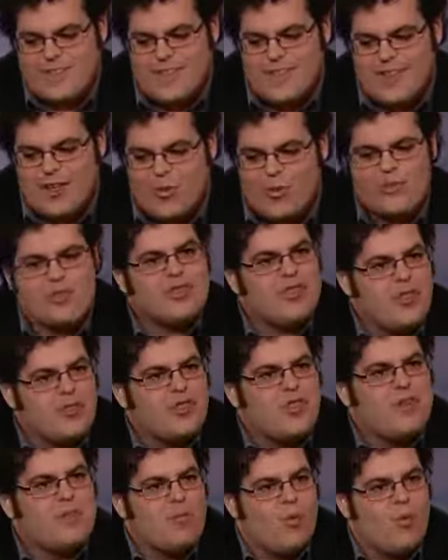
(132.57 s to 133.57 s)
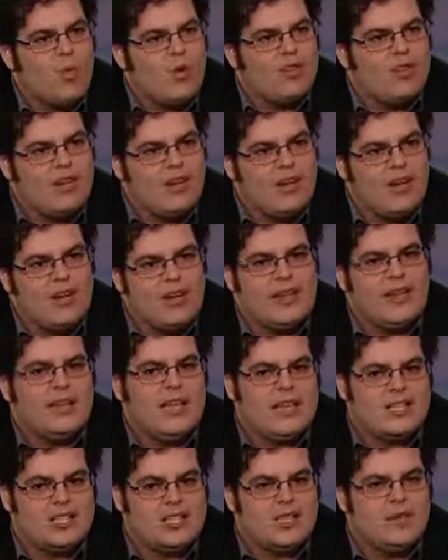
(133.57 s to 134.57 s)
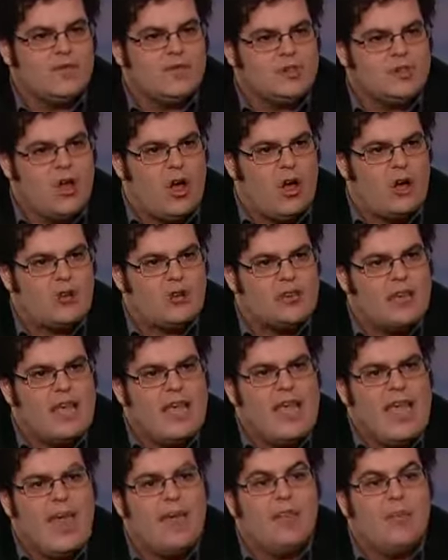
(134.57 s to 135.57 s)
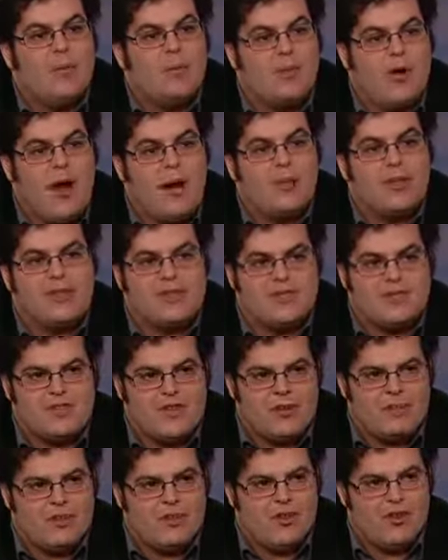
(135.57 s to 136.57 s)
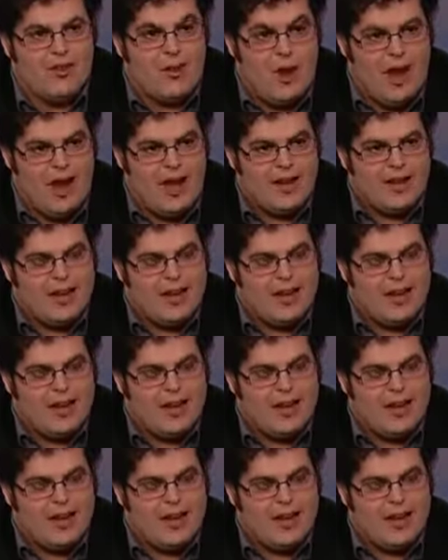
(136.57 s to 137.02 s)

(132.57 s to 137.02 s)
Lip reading: It was nothing more than a collection of songs and the promise of something great.